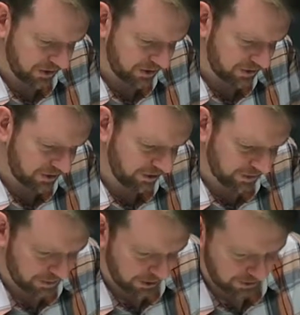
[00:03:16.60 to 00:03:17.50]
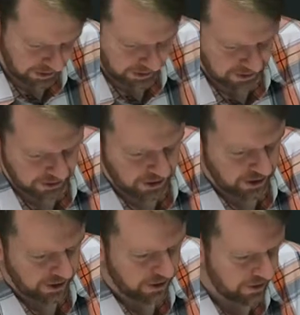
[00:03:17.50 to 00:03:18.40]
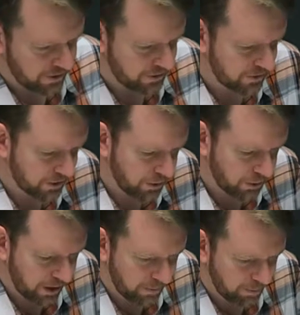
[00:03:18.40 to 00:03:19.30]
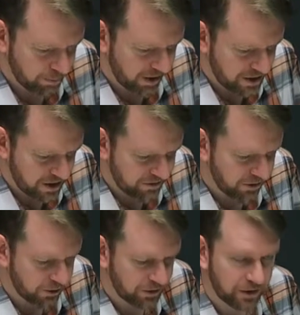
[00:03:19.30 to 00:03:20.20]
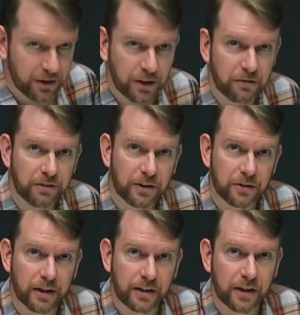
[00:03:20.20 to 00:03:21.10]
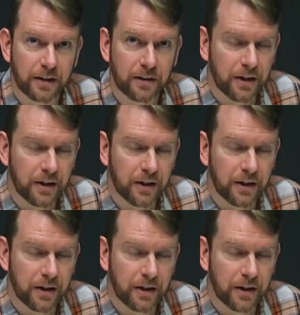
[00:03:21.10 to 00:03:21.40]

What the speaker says: in sniffer mode. So by default, they're configured like that.